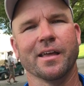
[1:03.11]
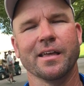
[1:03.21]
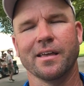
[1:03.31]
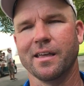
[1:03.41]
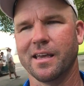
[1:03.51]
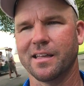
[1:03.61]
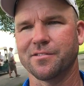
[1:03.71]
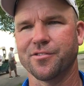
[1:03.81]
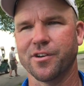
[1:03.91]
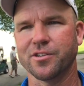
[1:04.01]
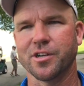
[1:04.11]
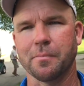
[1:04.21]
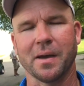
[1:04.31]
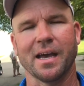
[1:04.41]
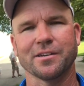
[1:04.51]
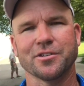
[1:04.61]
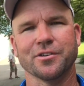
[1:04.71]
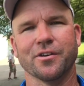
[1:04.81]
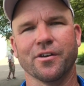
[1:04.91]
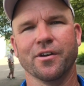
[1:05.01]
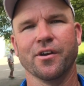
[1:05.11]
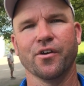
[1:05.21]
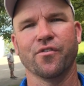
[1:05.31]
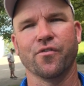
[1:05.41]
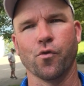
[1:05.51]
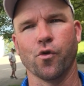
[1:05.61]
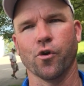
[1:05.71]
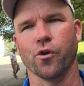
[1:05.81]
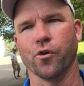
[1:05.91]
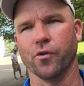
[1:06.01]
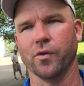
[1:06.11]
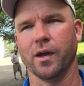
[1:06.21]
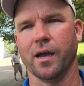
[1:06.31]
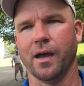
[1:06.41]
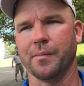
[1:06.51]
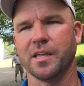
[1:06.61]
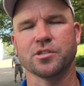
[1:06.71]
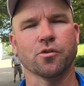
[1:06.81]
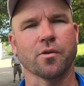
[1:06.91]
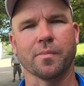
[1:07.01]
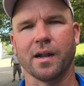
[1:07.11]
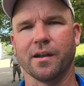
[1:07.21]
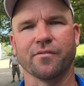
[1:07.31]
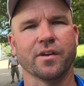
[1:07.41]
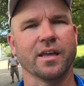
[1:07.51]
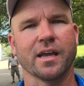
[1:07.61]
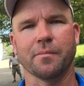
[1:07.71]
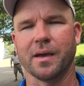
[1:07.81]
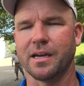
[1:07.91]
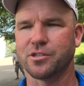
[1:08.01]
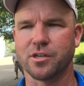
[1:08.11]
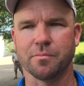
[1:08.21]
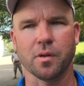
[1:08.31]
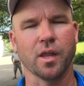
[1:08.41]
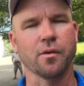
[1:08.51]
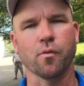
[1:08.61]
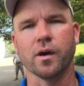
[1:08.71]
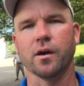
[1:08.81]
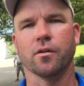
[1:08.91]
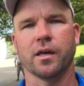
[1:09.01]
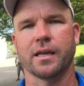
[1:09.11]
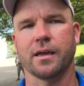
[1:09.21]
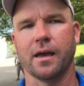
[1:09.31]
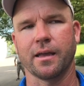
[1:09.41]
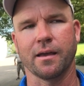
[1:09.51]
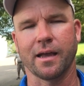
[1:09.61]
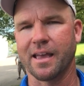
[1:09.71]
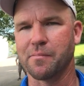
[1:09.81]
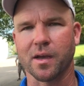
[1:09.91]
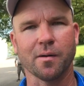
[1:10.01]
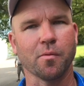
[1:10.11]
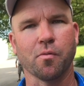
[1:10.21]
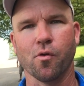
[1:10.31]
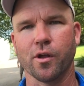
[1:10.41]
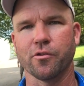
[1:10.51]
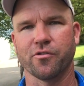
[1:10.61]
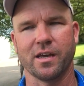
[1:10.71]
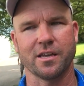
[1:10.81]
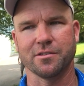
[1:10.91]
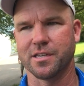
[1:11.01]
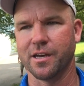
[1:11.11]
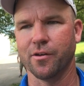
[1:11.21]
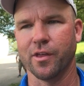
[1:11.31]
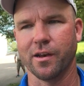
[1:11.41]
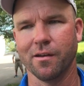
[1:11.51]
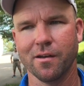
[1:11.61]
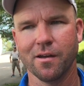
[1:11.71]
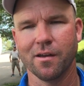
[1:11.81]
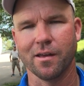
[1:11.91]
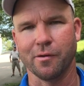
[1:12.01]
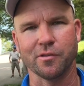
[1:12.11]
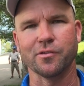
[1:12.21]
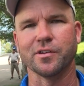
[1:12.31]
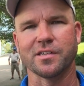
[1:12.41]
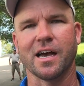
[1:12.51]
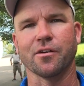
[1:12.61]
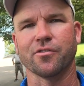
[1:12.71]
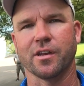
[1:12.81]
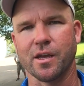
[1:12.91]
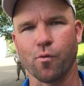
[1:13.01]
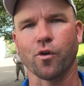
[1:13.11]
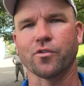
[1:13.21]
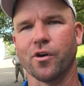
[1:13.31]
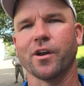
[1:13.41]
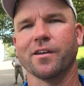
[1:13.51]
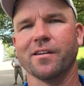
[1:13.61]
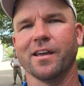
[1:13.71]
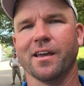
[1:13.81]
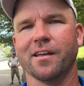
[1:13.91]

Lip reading: He had such a passion for, I mean, he's so competitive, and he had a passion to play well. Like, I gave him a couple pointers, and I could tell that he went to his house and he worked on it.